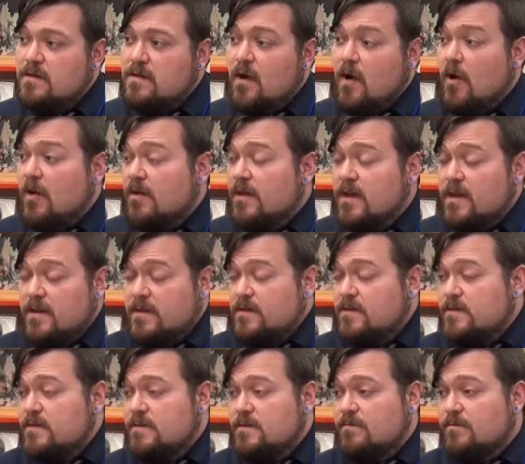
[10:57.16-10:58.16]
all
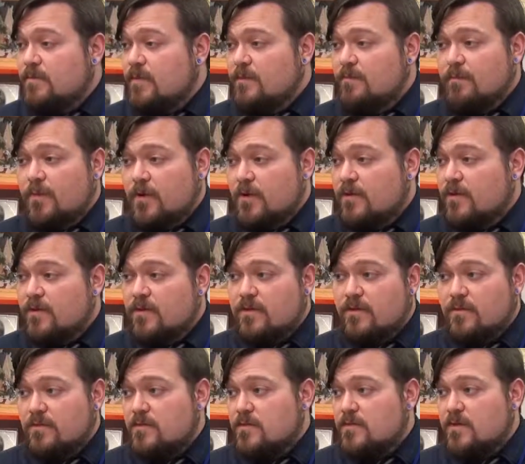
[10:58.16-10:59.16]
kids, birth
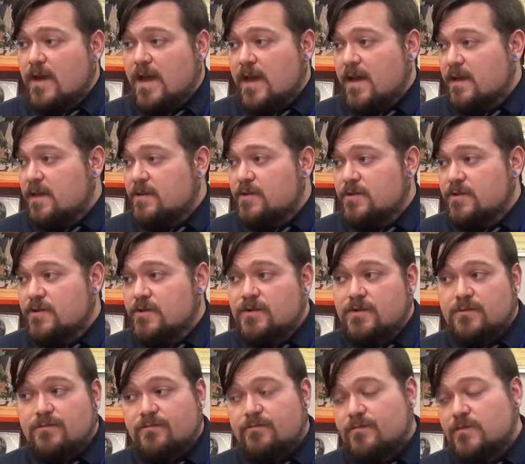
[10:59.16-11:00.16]
through
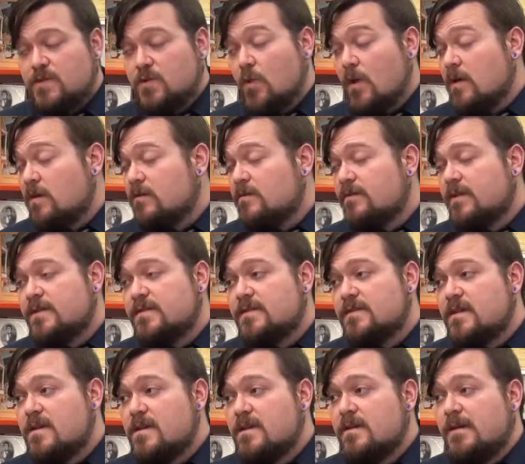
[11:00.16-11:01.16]
age 12, let's
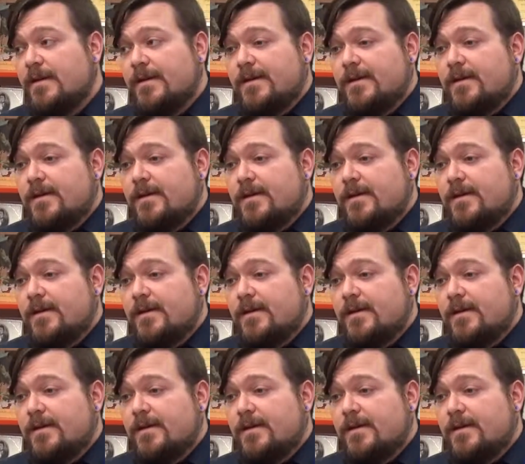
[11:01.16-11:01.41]
say,